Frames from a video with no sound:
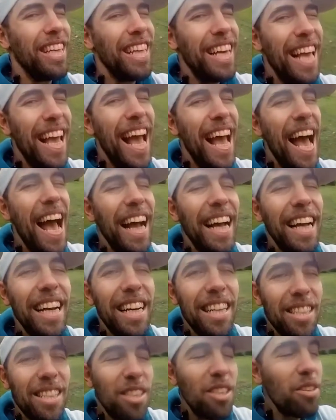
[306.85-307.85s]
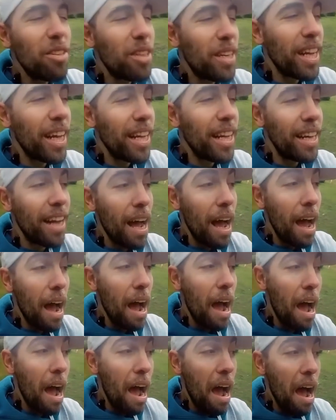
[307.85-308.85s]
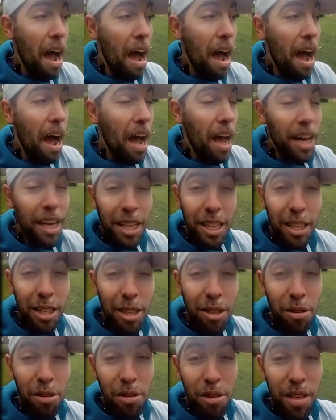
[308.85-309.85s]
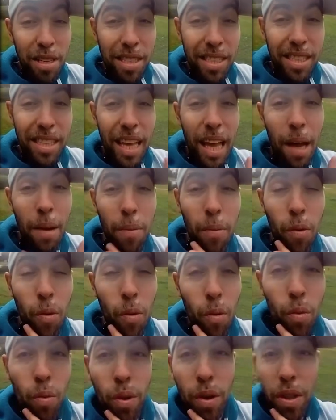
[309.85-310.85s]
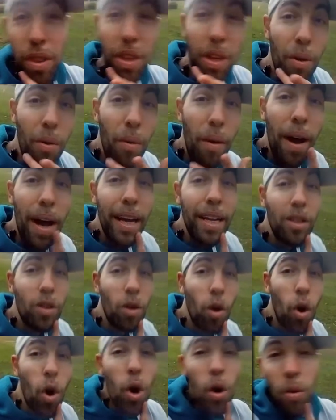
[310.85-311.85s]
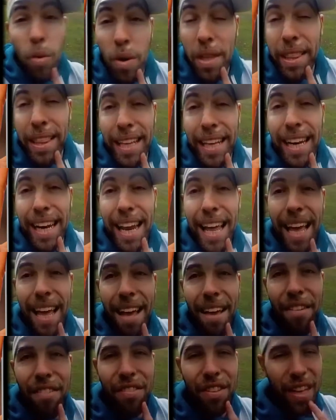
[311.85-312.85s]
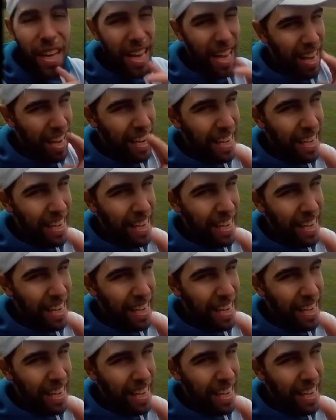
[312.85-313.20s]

Yeah, because you can do the step with the right or with the left.